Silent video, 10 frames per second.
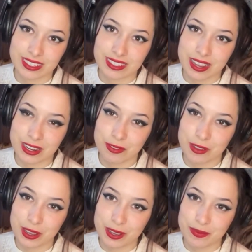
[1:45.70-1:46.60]
decide
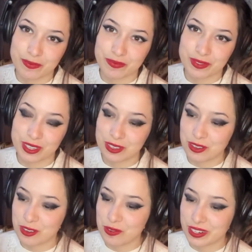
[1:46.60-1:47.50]
if I'm
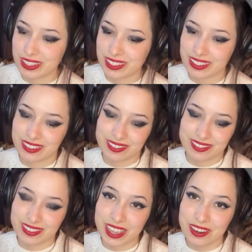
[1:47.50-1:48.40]
going to
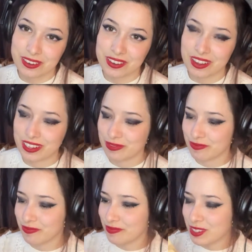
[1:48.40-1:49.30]
get it or not.
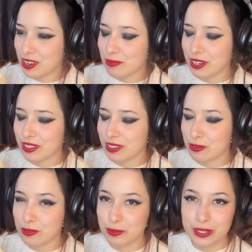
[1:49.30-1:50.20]
Oh my god,
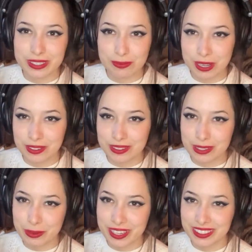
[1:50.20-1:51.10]
that old book smell
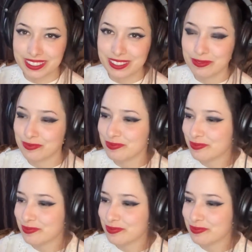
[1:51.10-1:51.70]
is the best.